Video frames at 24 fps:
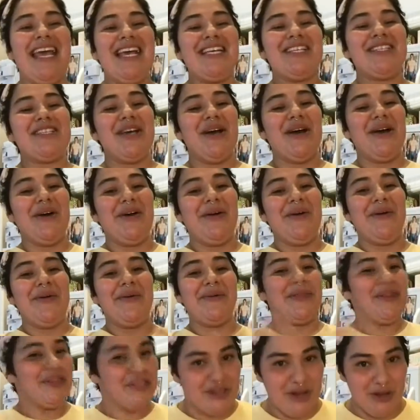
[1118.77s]
so
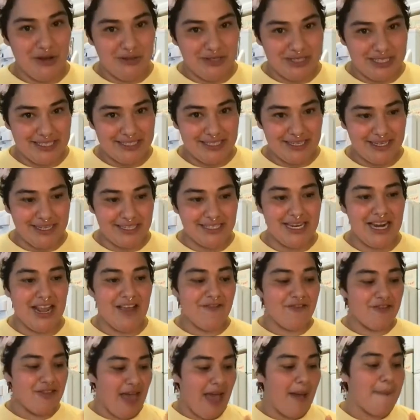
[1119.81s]
there's no seasoning today
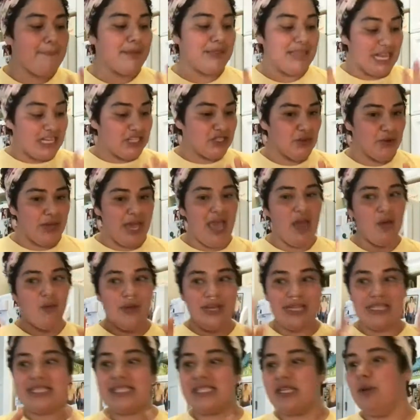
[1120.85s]
for that, but that's okay. We
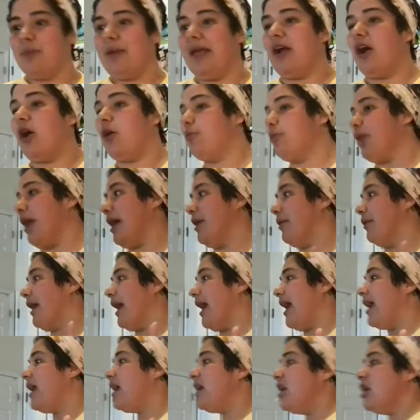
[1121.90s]
can still make our bread,
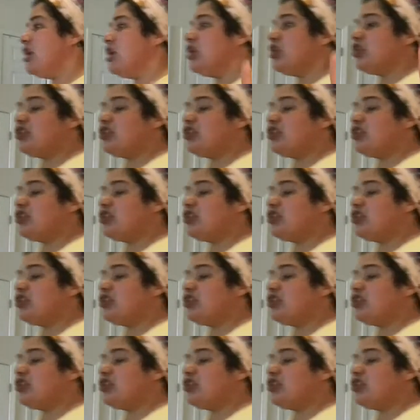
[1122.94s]
okay?